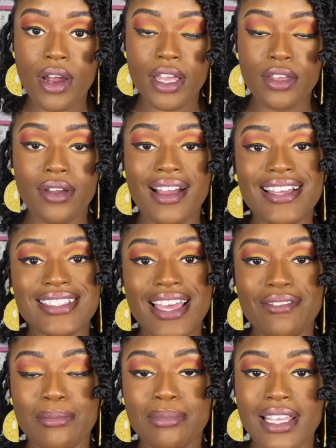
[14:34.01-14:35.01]
and you guys have
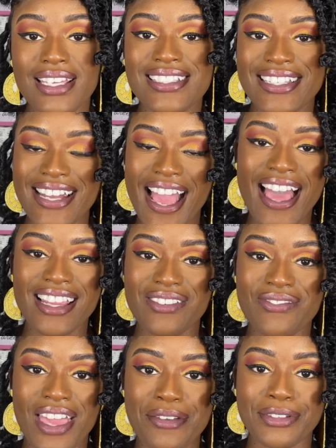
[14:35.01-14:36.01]
a blessed and highly
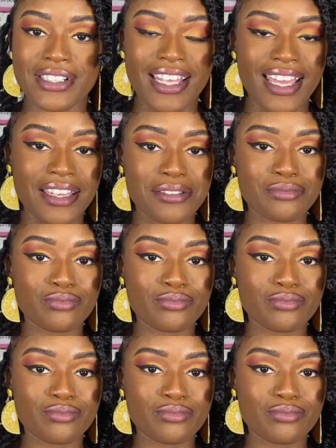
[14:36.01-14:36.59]
favored day.